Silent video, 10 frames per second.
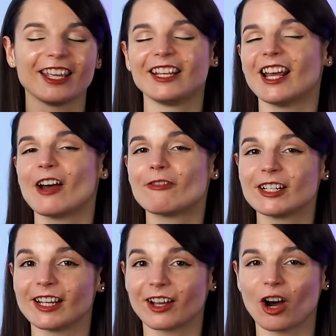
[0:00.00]
In
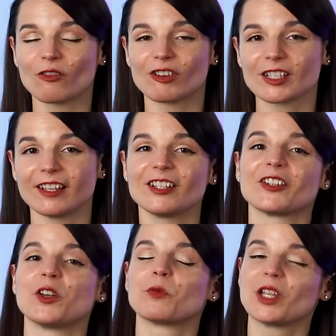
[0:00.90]
everyday
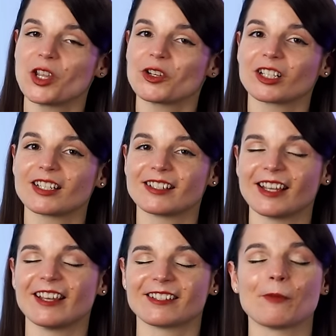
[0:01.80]
conversation, we usually
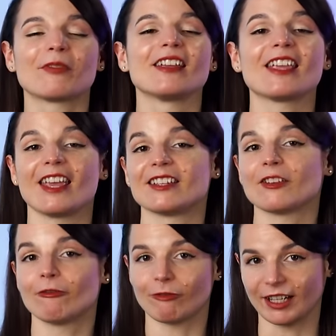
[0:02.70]
say something is
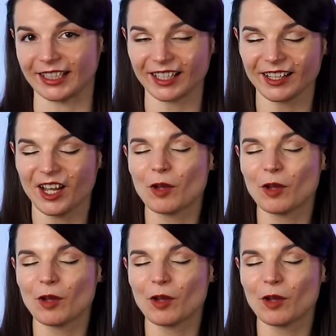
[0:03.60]
funny,